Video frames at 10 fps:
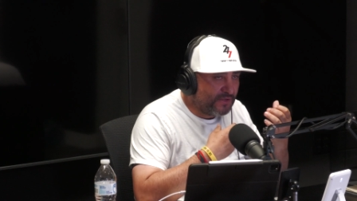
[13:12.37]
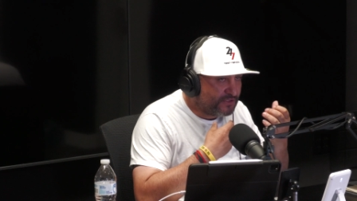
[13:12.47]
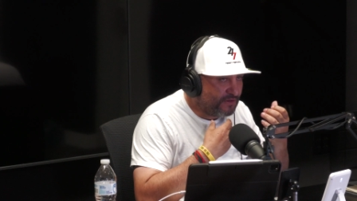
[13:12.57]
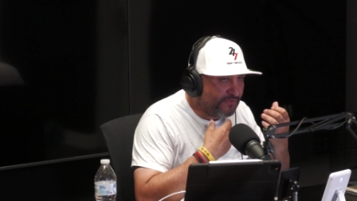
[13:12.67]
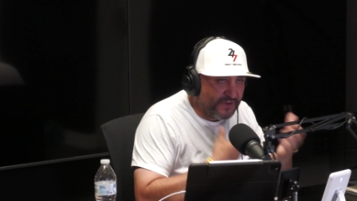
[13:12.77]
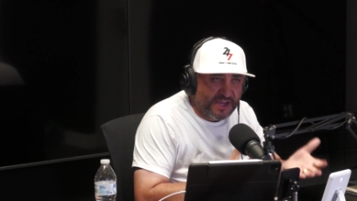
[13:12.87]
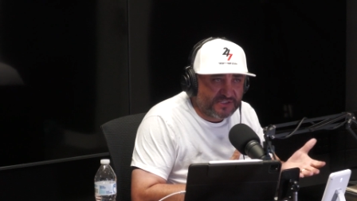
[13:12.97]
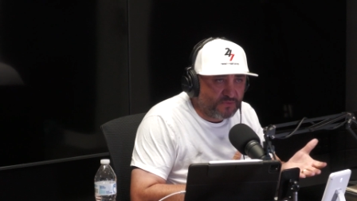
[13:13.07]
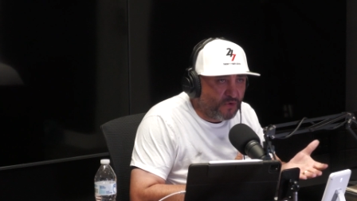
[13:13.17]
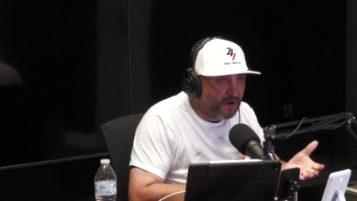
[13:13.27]

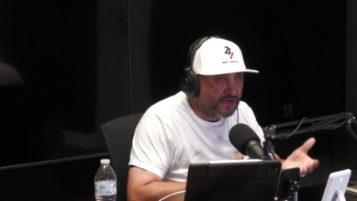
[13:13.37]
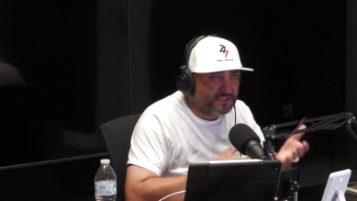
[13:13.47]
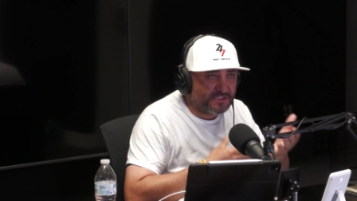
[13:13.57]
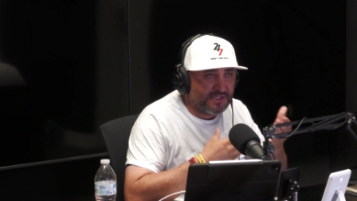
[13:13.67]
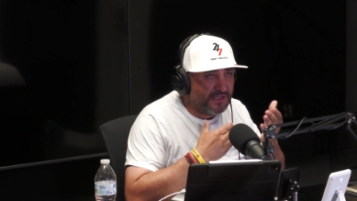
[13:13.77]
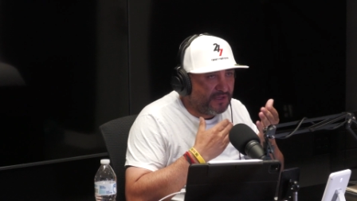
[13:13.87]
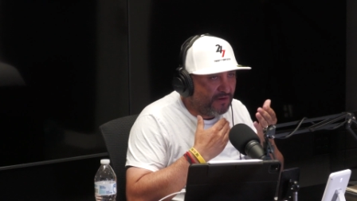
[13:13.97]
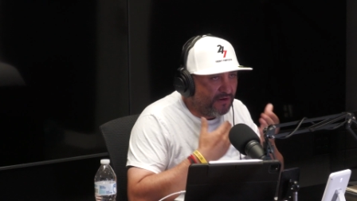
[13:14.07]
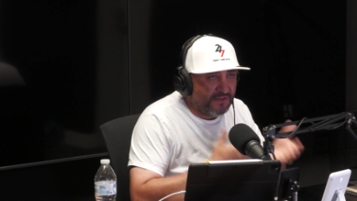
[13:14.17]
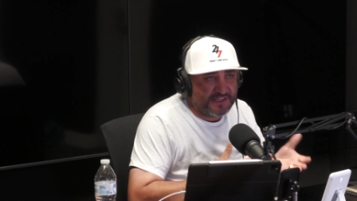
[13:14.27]
Sophia's words,
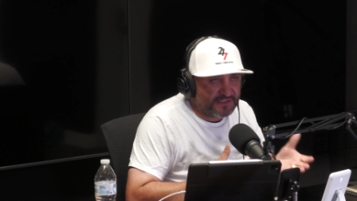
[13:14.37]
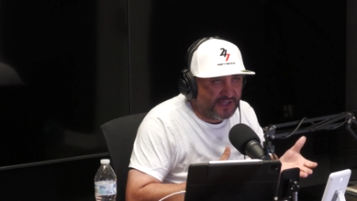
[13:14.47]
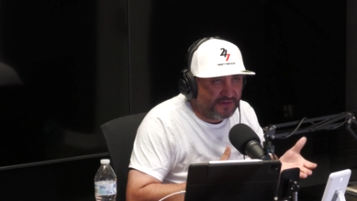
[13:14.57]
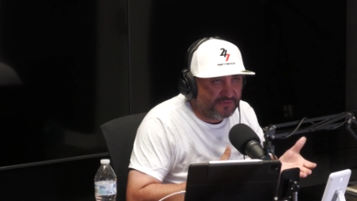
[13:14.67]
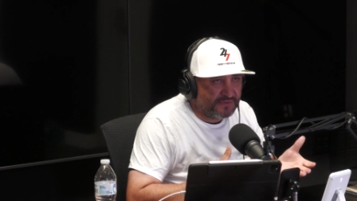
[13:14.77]
all that stuff.